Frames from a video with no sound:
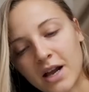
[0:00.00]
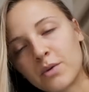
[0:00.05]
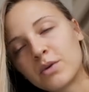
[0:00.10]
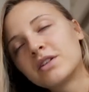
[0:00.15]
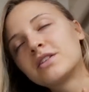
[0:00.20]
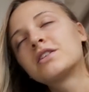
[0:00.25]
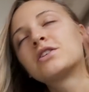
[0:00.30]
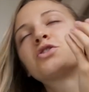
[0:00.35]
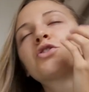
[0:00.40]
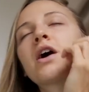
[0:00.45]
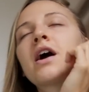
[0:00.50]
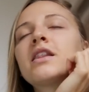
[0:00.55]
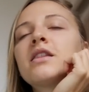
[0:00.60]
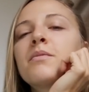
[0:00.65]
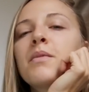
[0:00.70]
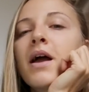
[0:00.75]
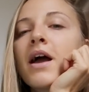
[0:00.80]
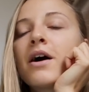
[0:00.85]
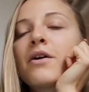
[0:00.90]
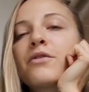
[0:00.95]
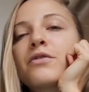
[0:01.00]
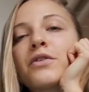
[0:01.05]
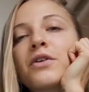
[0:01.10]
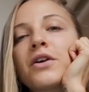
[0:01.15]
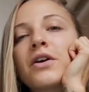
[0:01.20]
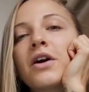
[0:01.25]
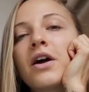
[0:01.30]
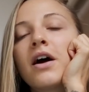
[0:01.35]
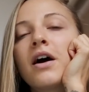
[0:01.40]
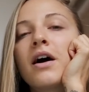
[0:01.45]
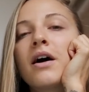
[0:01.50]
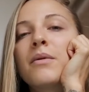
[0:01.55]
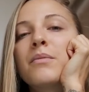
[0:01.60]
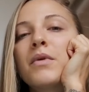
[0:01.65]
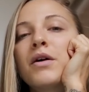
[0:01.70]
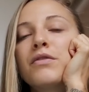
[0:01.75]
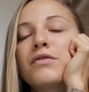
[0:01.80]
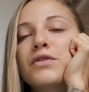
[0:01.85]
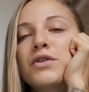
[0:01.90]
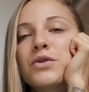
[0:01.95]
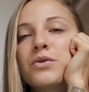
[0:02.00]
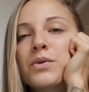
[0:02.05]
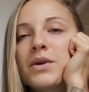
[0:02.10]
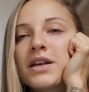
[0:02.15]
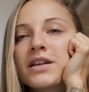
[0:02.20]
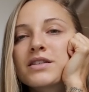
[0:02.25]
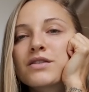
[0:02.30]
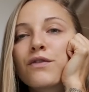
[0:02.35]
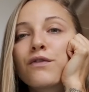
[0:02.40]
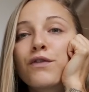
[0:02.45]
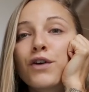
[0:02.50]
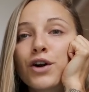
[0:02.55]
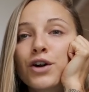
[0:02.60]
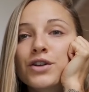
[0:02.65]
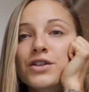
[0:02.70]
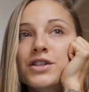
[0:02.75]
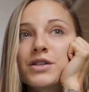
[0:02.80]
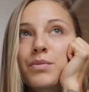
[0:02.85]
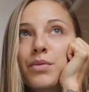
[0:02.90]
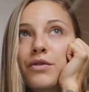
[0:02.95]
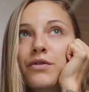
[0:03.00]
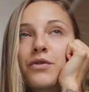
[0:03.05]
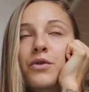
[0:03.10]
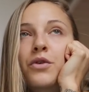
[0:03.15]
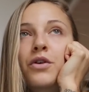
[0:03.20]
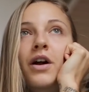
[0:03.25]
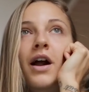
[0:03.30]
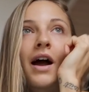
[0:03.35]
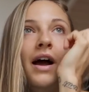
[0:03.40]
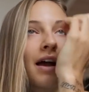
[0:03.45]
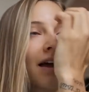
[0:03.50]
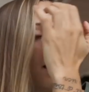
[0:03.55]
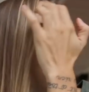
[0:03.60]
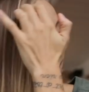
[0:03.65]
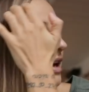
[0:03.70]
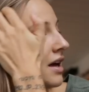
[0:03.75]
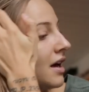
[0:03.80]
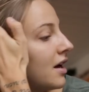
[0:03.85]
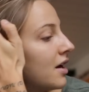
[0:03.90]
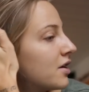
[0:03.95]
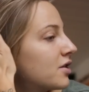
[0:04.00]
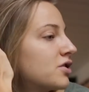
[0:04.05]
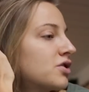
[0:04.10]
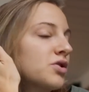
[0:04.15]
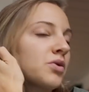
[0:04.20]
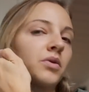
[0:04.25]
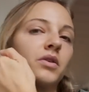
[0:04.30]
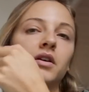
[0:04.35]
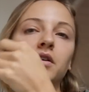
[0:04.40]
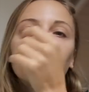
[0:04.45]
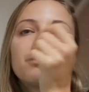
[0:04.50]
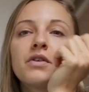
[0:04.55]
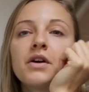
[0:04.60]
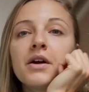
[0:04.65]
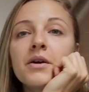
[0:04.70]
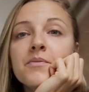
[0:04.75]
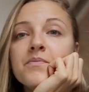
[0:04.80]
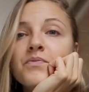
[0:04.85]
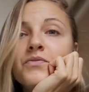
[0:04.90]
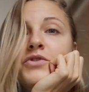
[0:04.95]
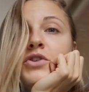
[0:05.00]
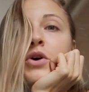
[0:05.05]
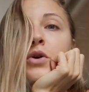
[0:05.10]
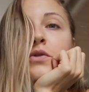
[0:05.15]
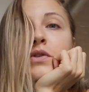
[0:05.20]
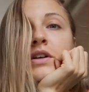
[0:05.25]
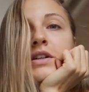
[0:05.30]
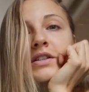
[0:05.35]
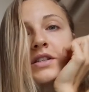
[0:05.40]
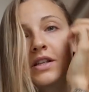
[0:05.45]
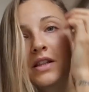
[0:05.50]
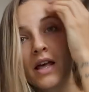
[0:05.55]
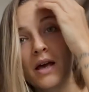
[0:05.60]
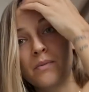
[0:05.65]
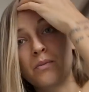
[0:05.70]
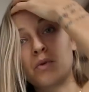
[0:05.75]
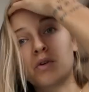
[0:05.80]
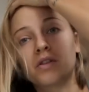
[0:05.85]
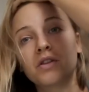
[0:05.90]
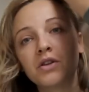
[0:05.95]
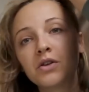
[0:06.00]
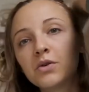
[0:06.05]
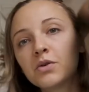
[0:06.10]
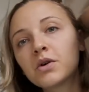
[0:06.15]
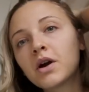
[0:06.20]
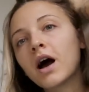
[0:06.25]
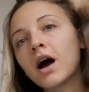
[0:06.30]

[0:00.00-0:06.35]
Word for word: I wanted to try them out for um, a few weeks first before I sort of dove into them with you